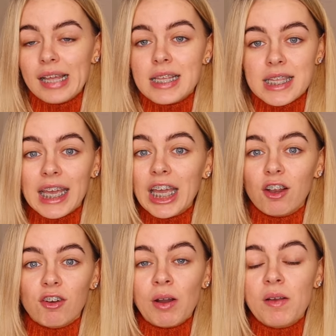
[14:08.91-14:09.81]
skin
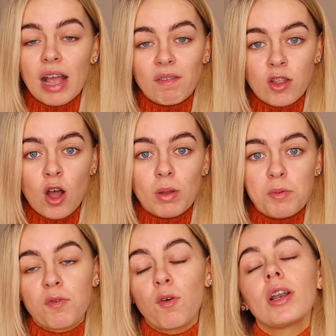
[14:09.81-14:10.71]
guru has ever taught me
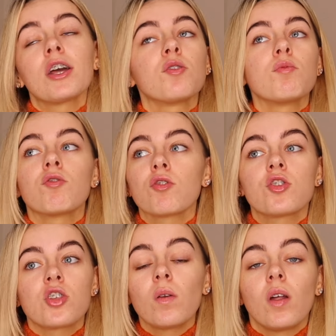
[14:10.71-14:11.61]
before. Like she was
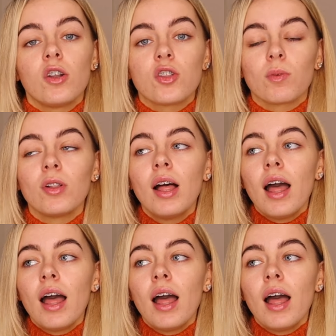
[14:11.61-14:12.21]
just so knowledgeable.